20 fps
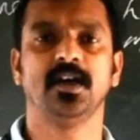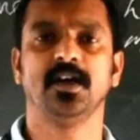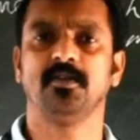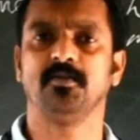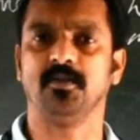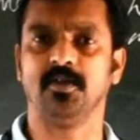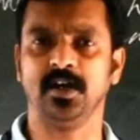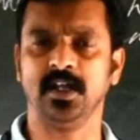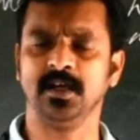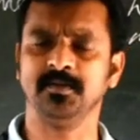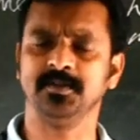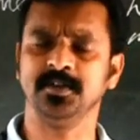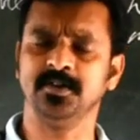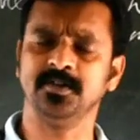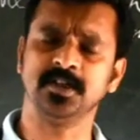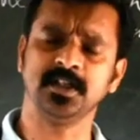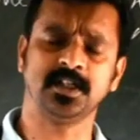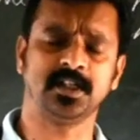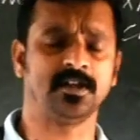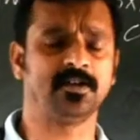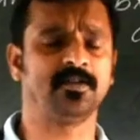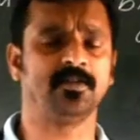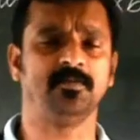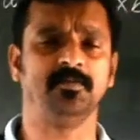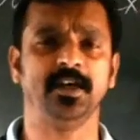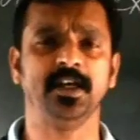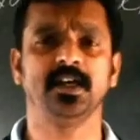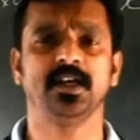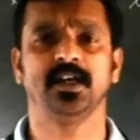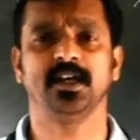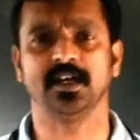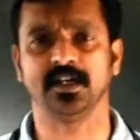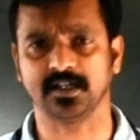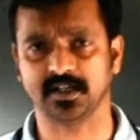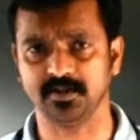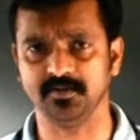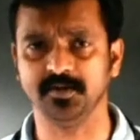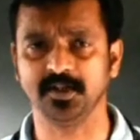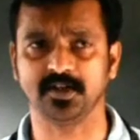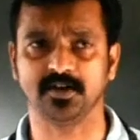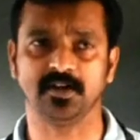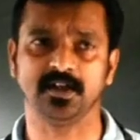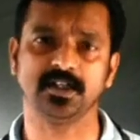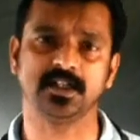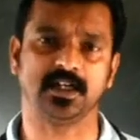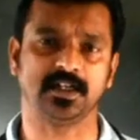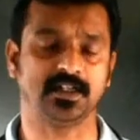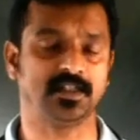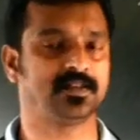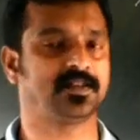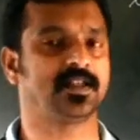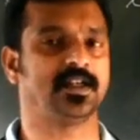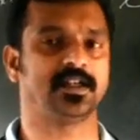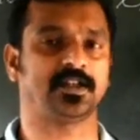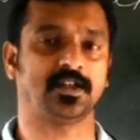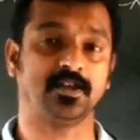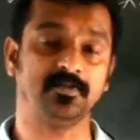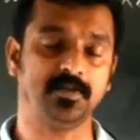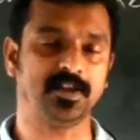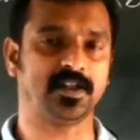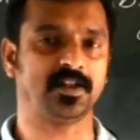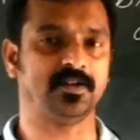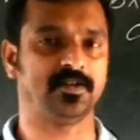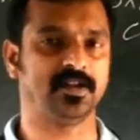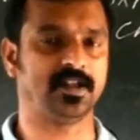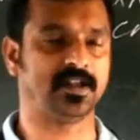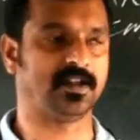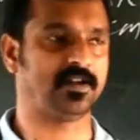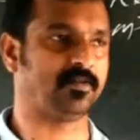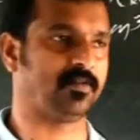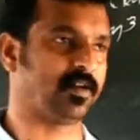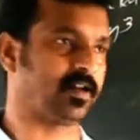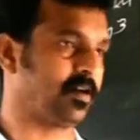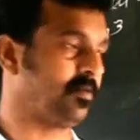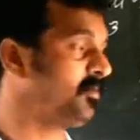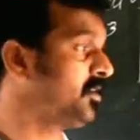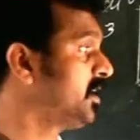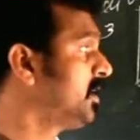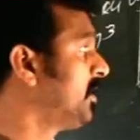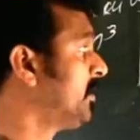Volume unit it will be cubic only, that is cubic unit it will come.